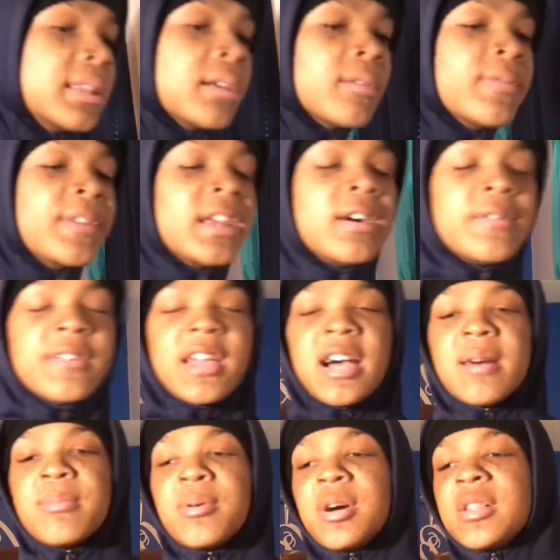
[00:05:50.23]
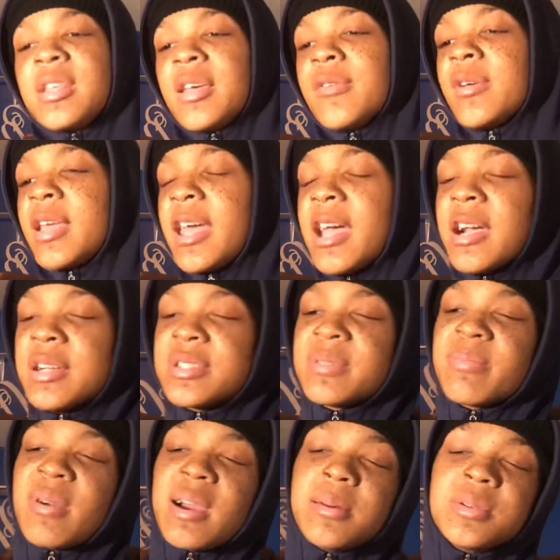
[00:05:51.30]
video for y'all, boy, I did with Garrison,
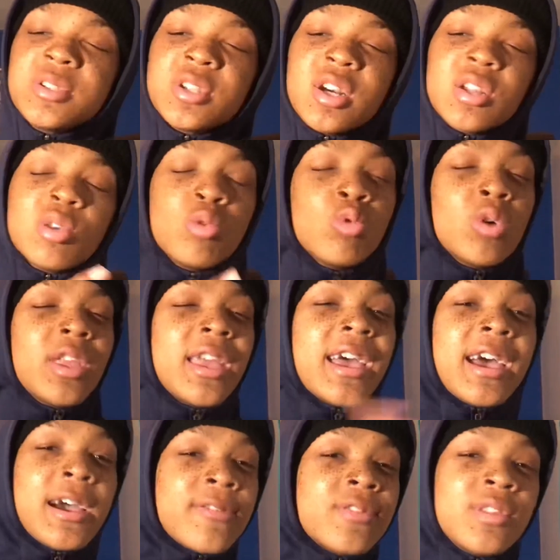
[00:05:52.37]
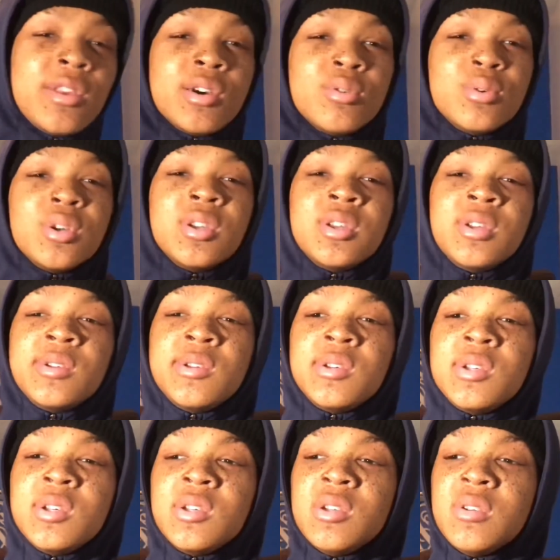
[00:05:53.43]
probably dropped the week after that one.
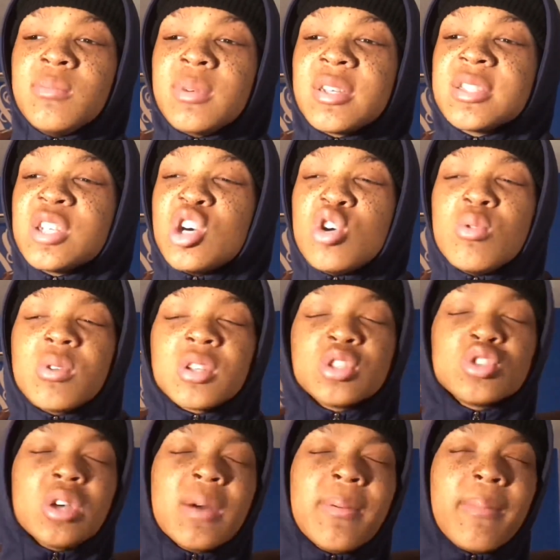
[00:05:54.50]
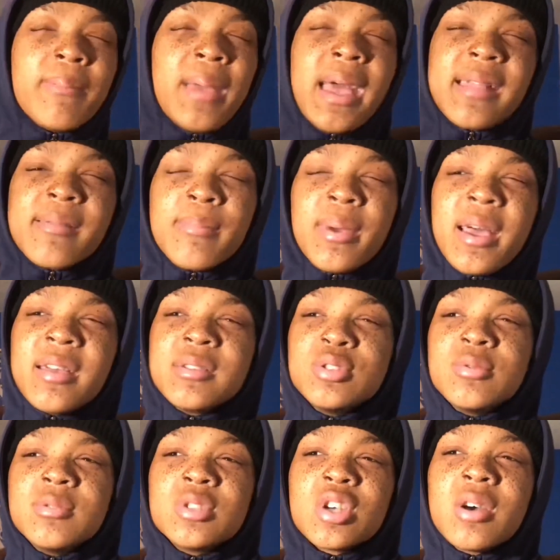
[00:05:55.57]
Because I don't want to drop it back to back,
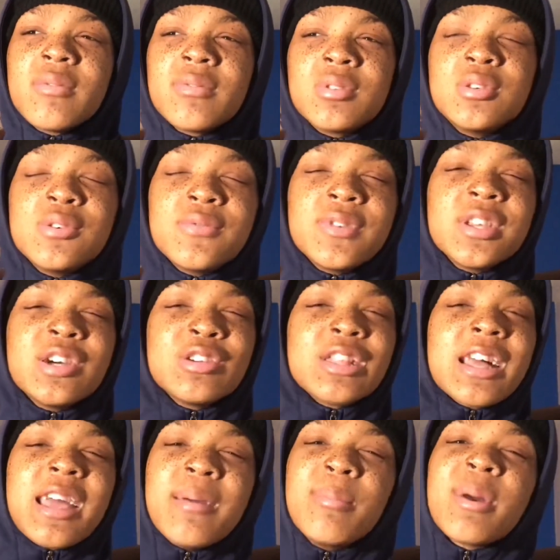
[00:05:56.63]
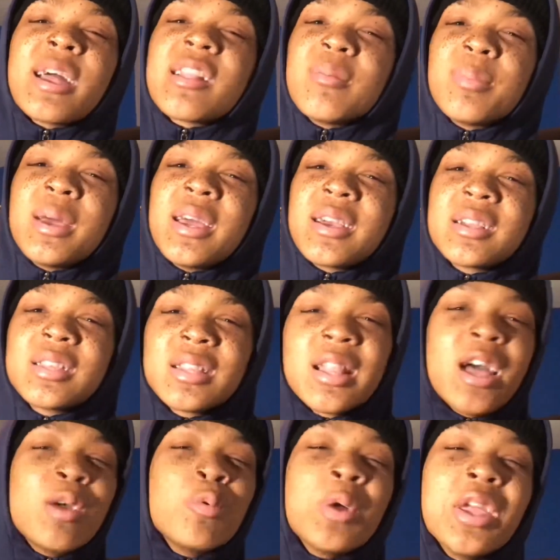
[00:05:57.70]
drop two videos like that back to back, it's like
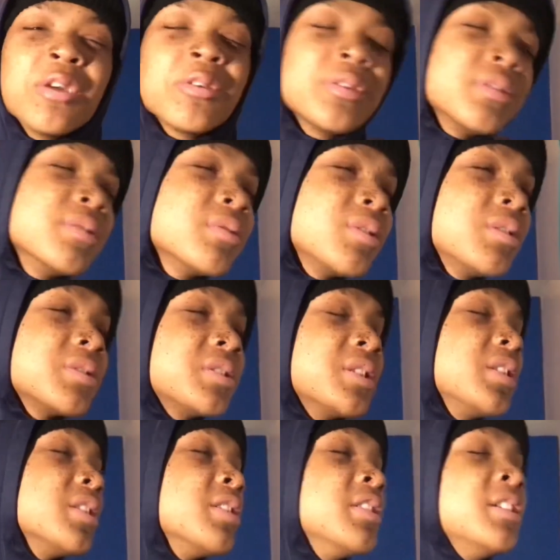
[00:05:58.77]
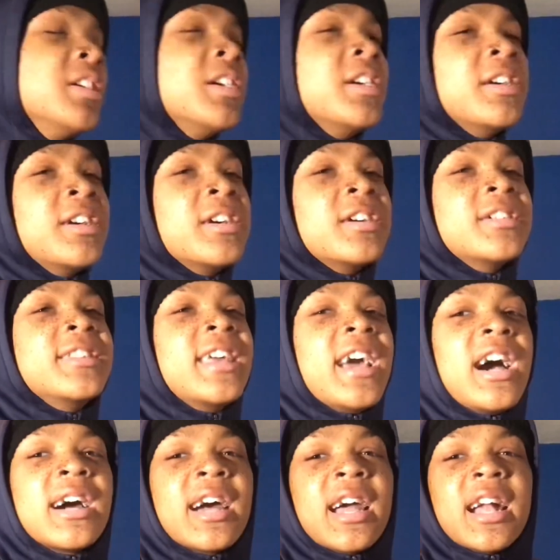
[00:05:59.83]
weird, you know what I'm saying? Then I
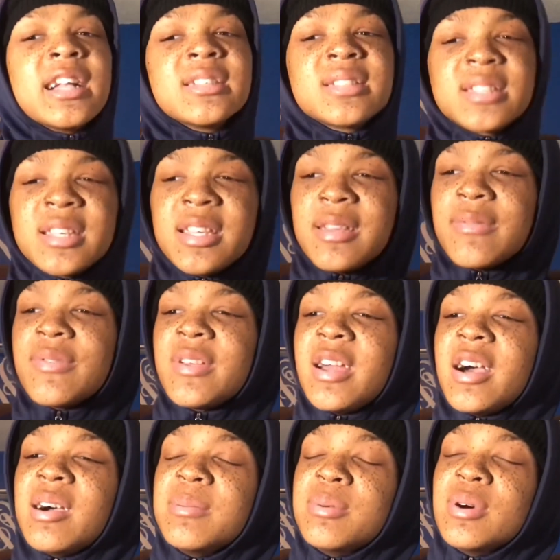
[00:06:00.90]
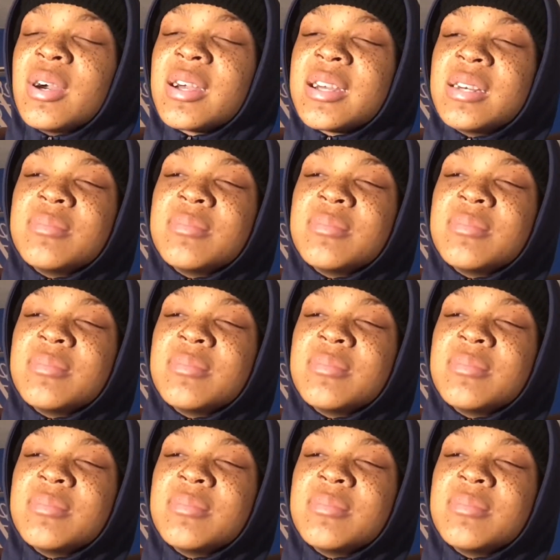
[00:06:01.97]
got a skit for y'all, boy, coming